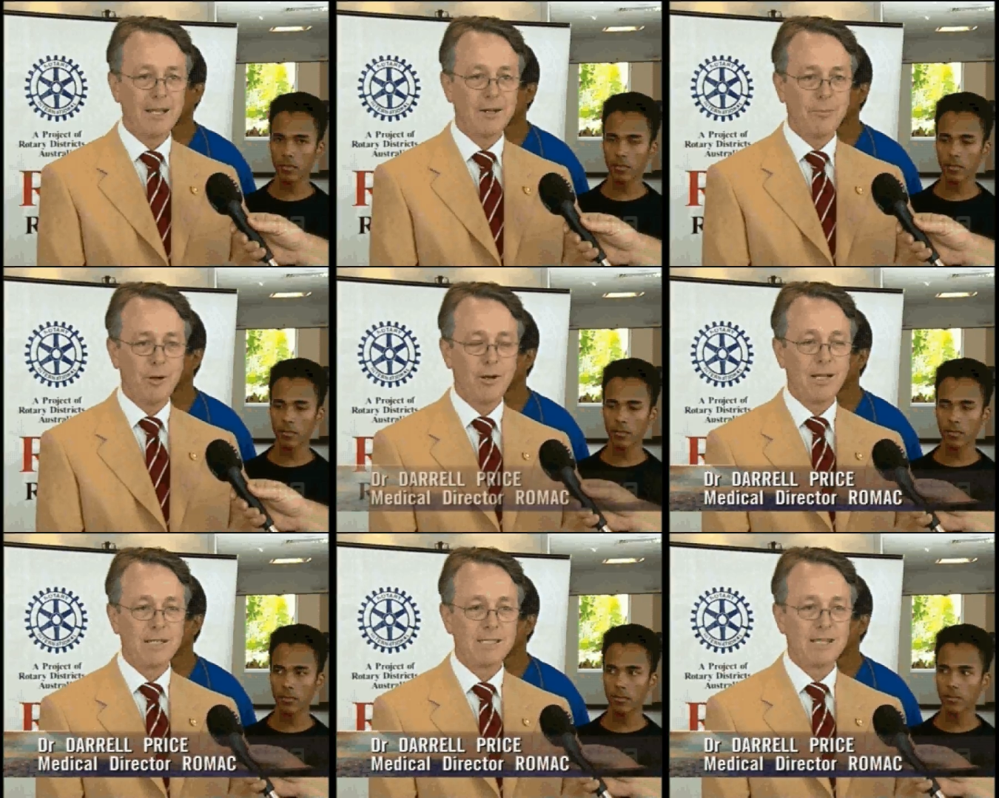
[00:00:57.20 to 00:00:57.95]
Speaker 1: it upon
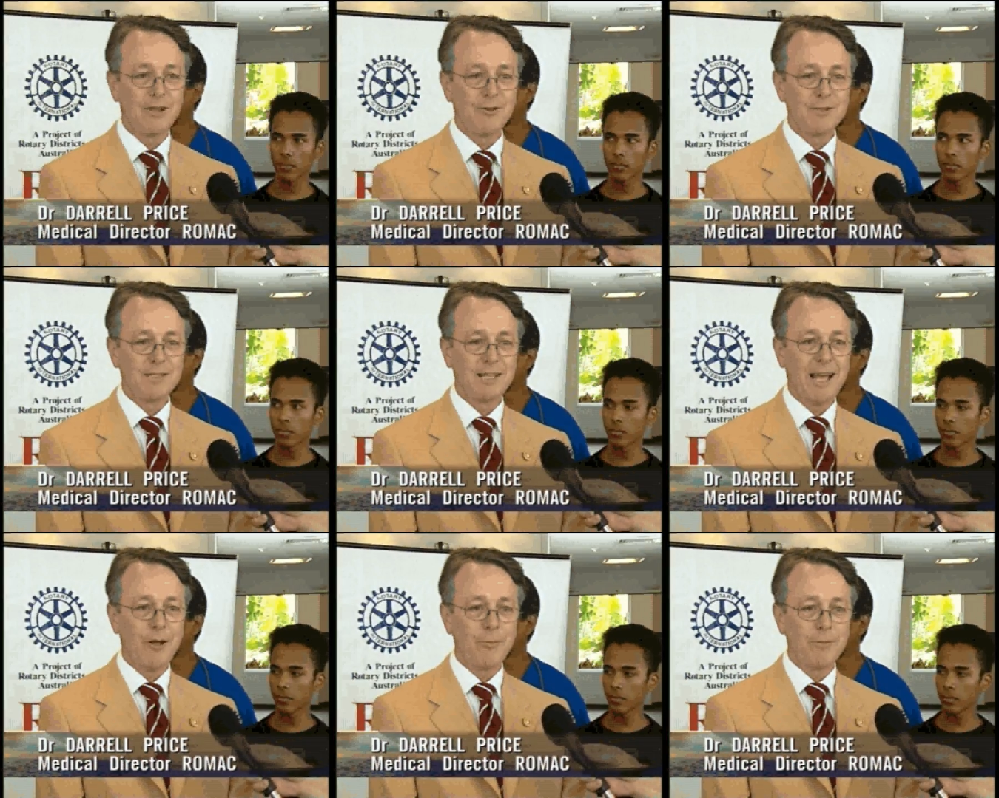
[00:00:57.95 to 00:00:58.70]
ourselves to
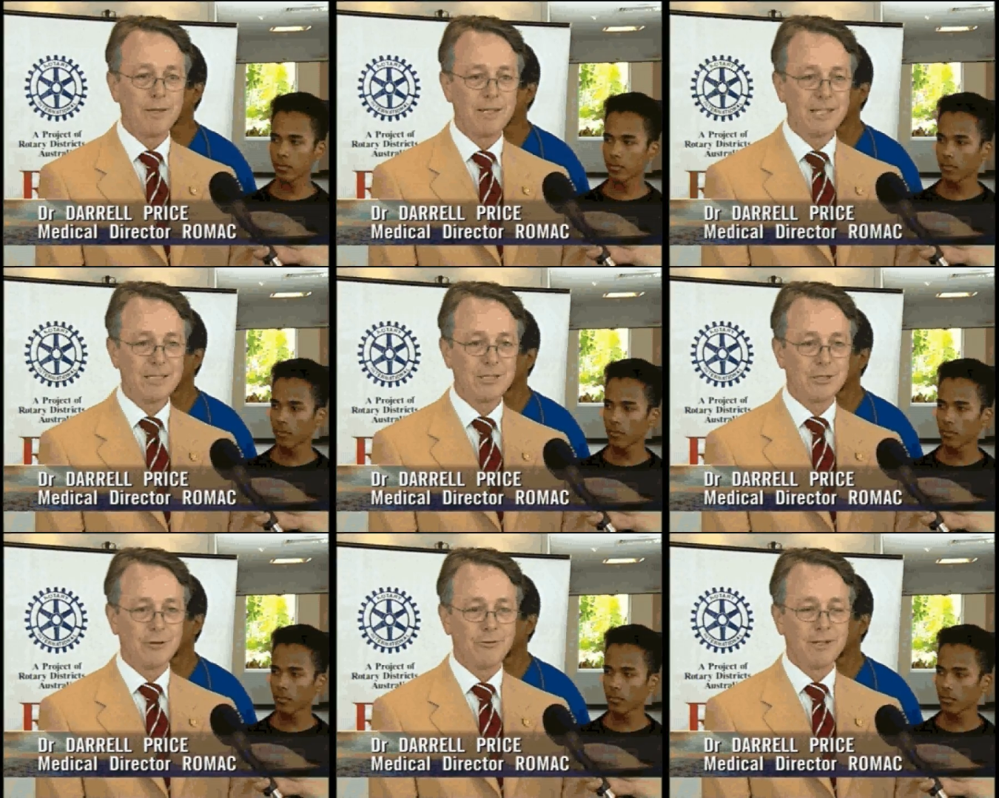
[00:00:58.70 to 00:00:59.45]
help the
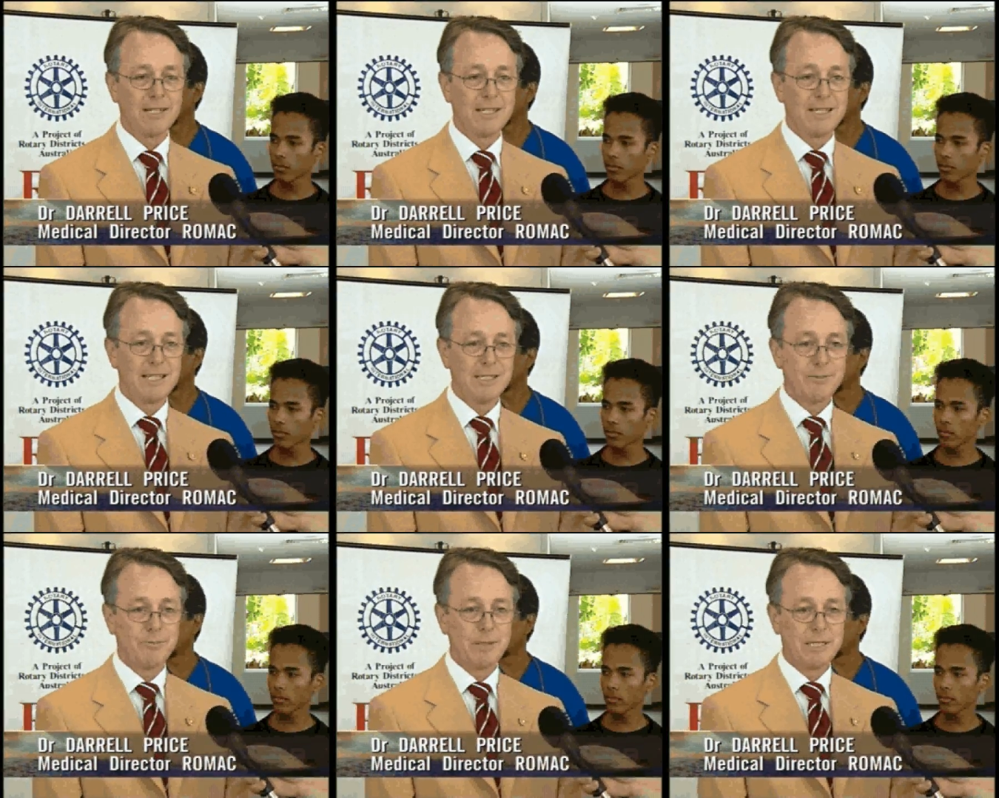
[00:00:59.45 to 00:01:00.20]
children in these
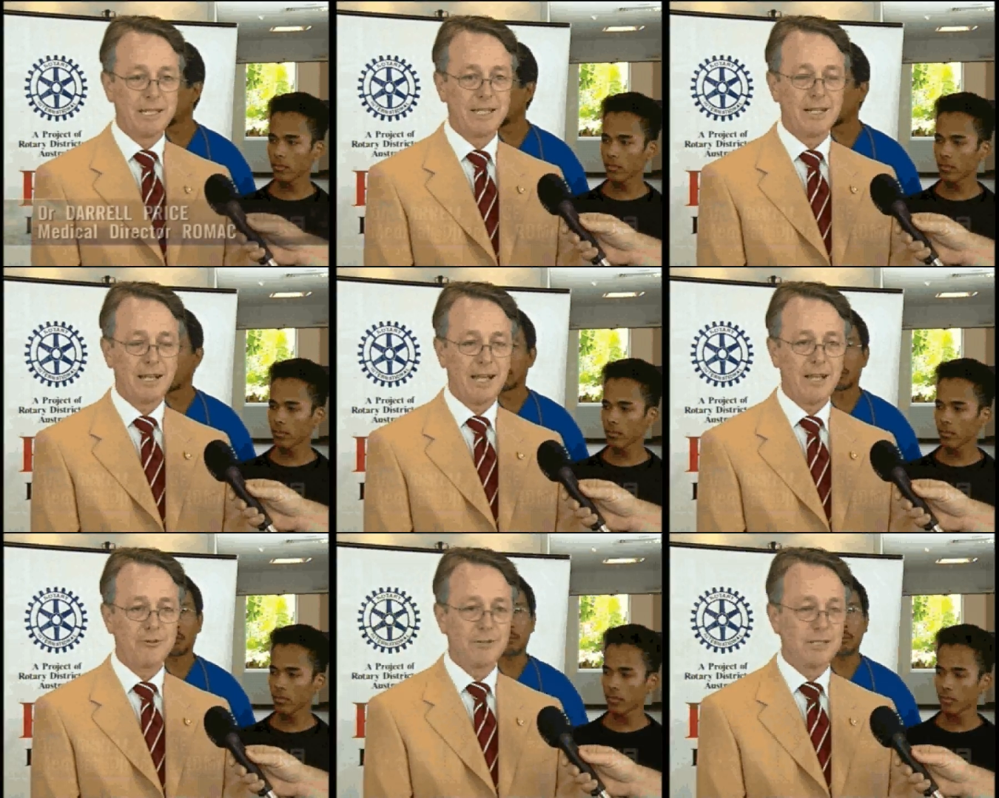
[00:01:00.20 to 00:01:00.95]
particular
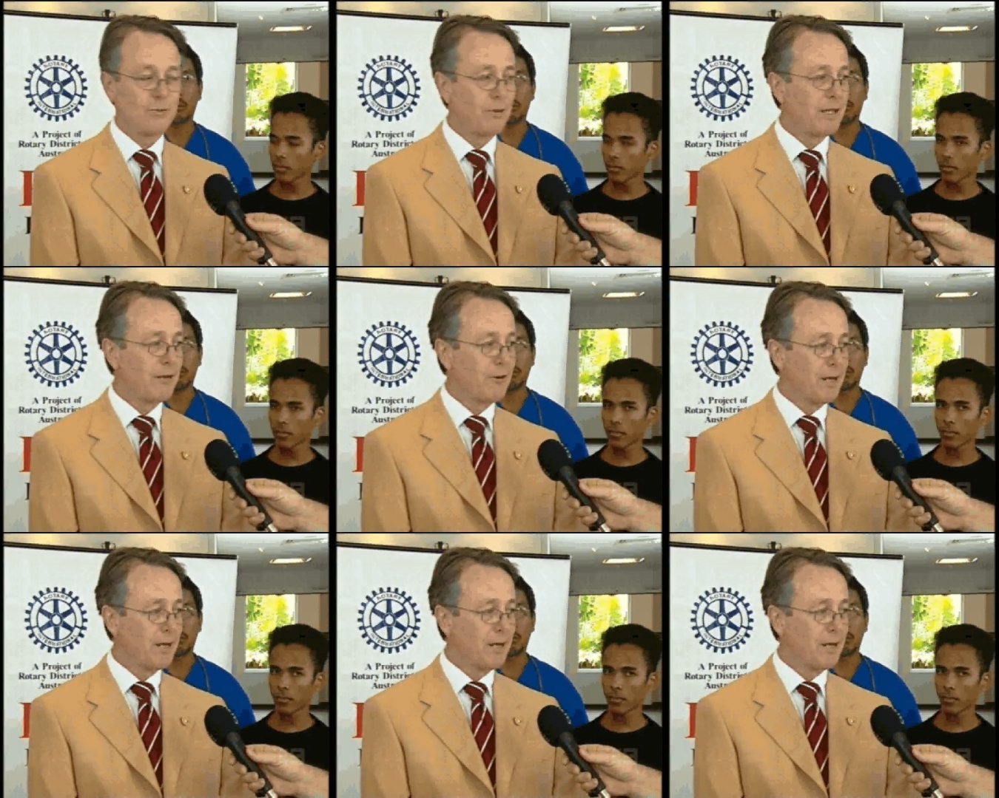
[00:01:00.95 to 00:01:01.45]
countries where there are